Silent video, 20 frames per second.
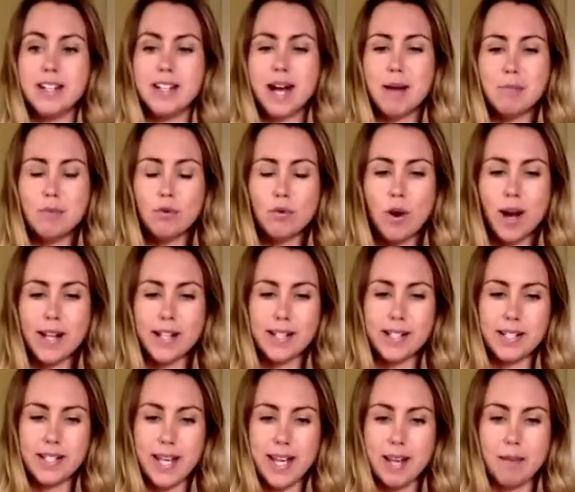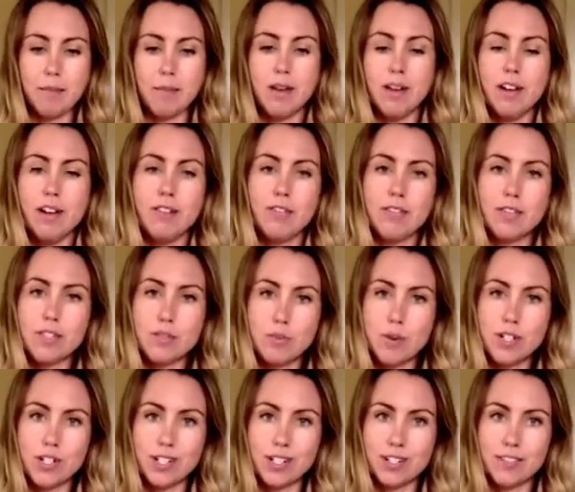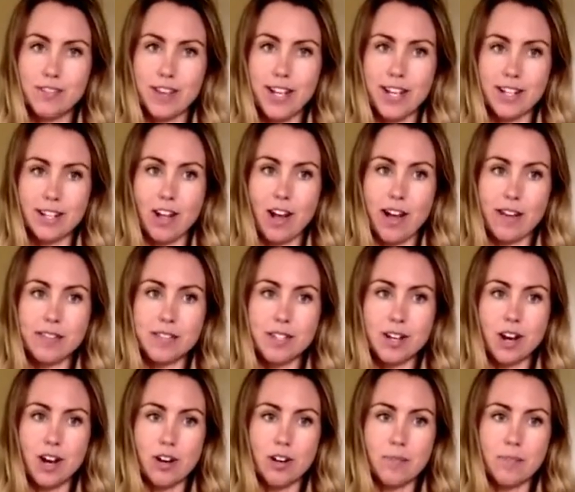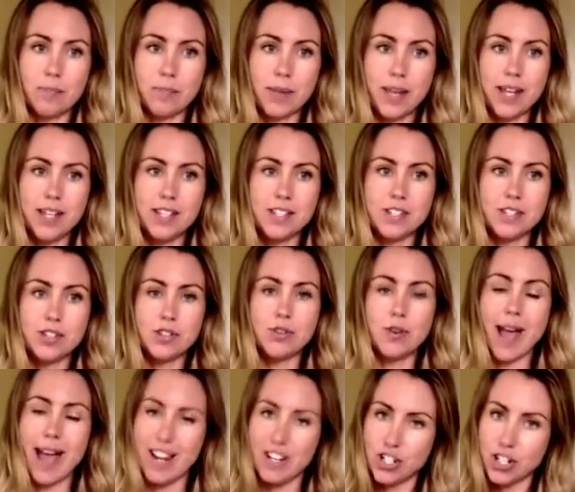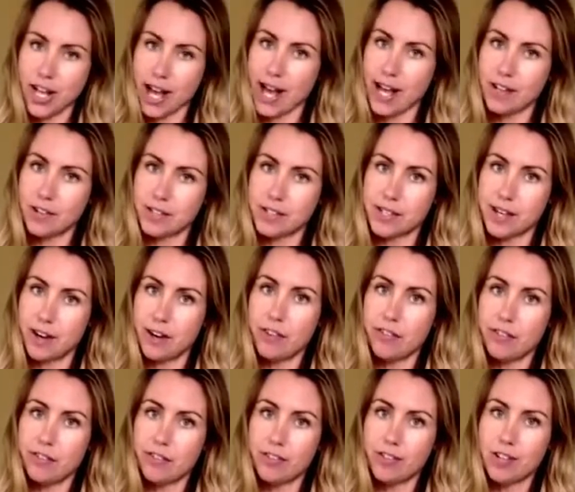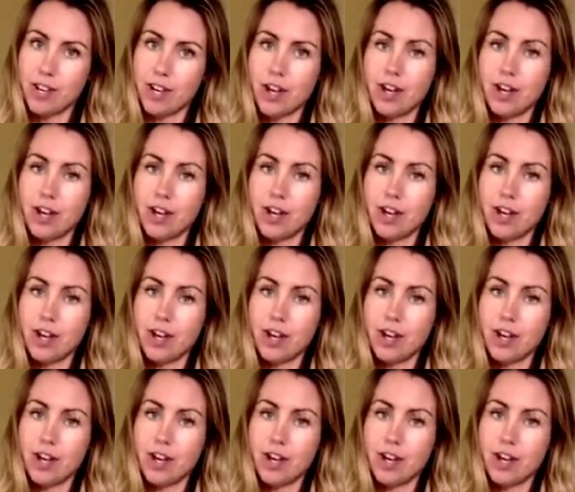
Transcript: Number 1 tip for switching to vegan lifestyle is to educate yourself.